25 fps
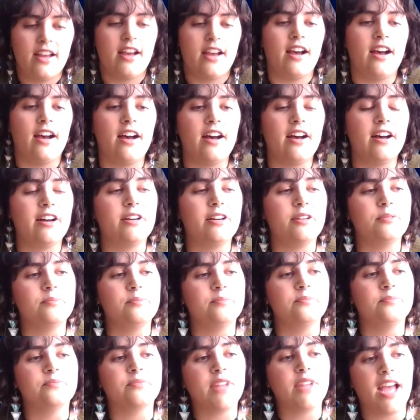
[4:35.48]

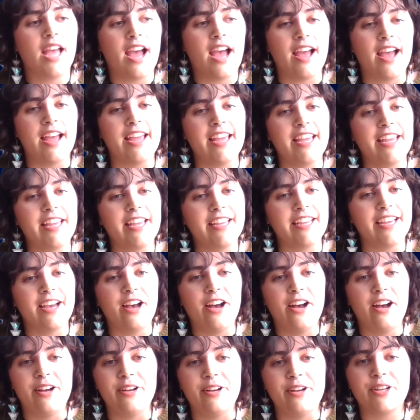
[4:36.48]

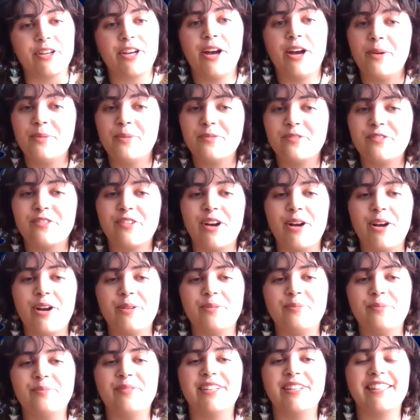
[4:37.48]
I come
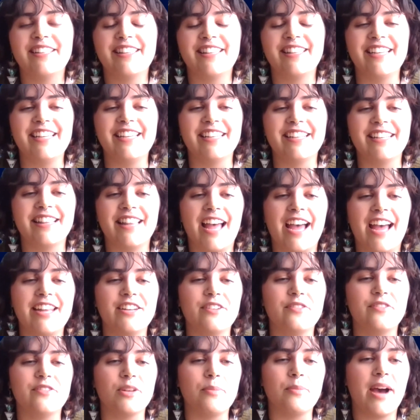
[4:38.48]
from the land
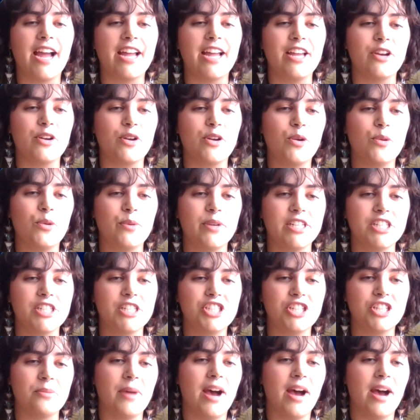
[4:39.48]
of the
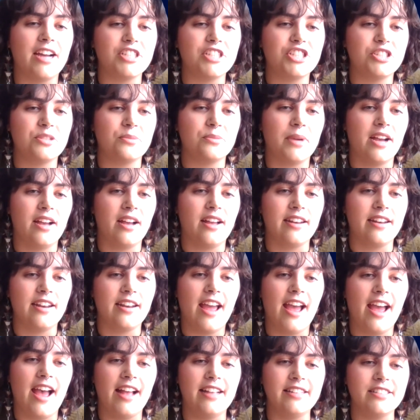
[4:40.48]
Payaquisham,
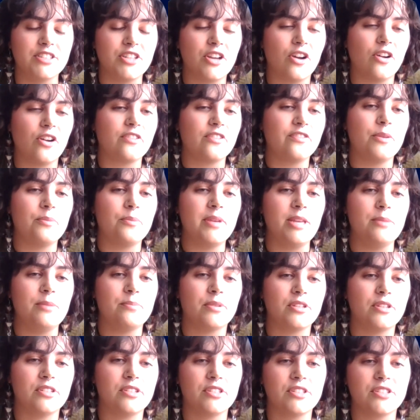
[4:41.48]
Hashiman, and Tongva
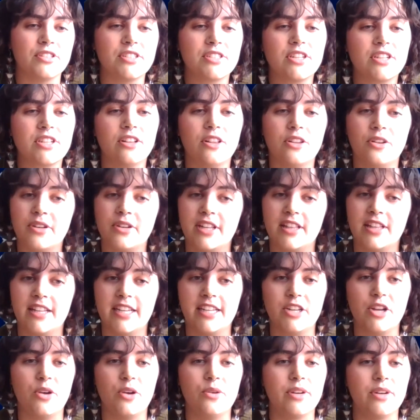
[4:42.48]
peoples, colonially
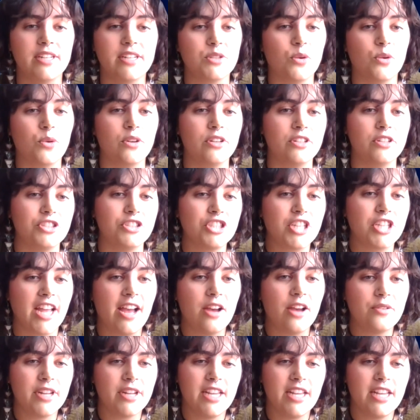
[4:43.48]
known as Orange
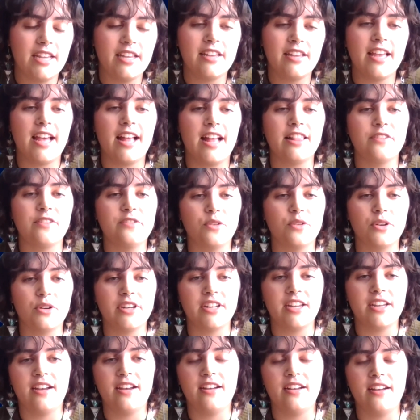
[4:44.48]
County,
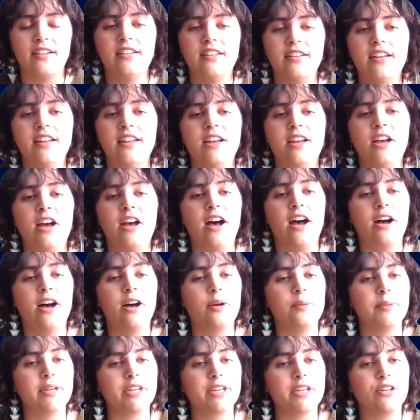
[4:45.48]
California.
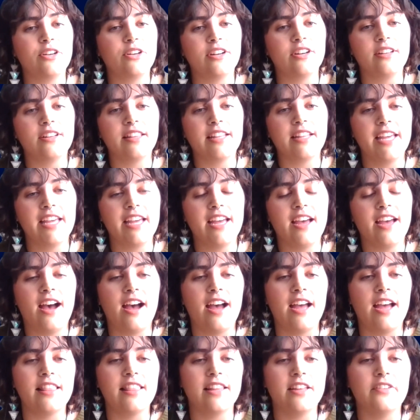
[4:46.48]
And currently
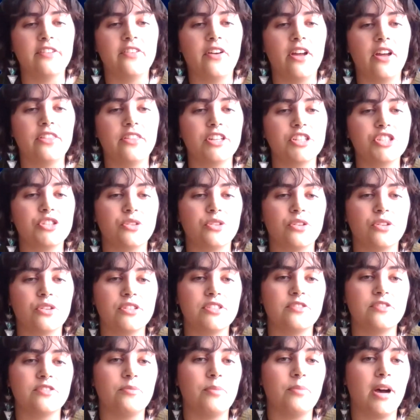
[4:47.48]
I live on the
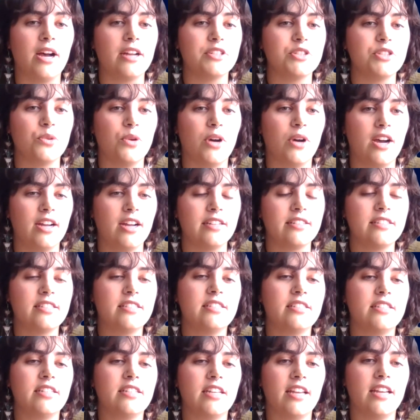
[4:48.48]
shores of
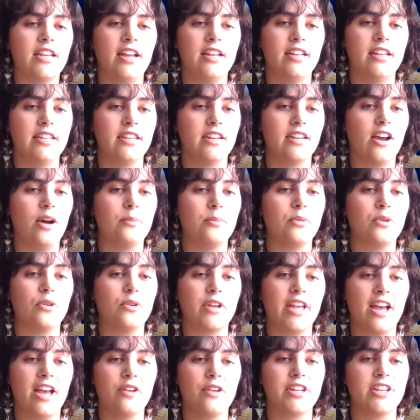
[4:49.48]
Batuat in Humboldt
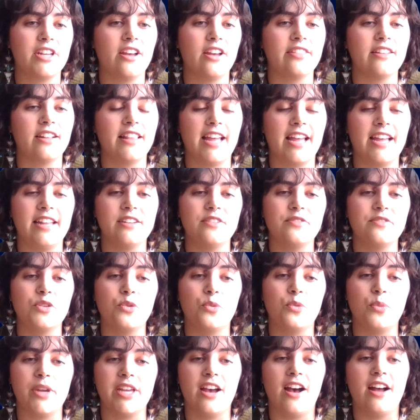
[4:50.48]
County on the land of the
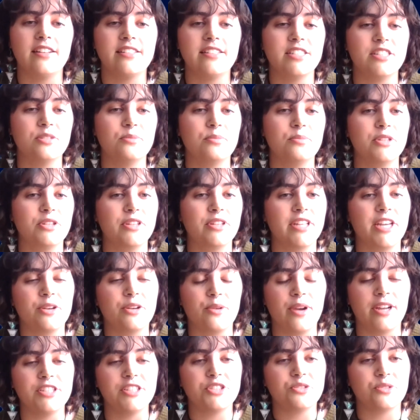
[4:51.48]
Wiots and the Blue Lake
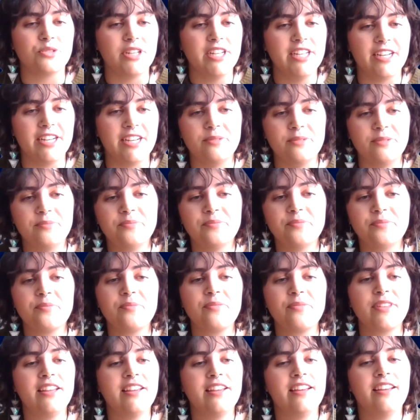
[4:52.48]
Rancheria.
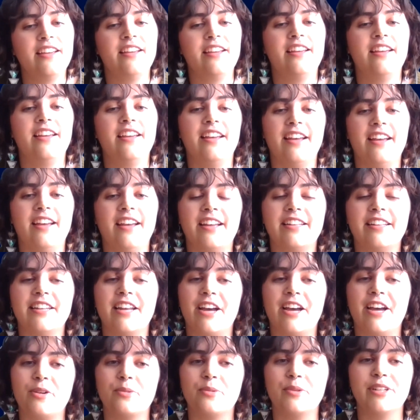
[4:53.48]
And
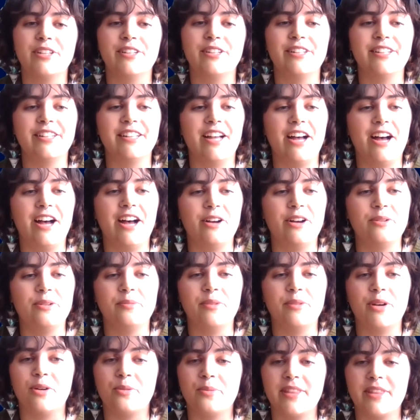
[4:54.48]
I will
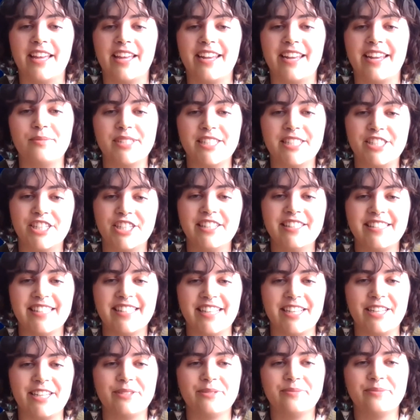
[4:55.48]
open that up to
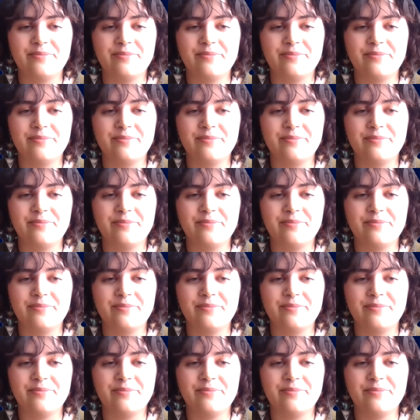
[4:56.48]
Chelsea.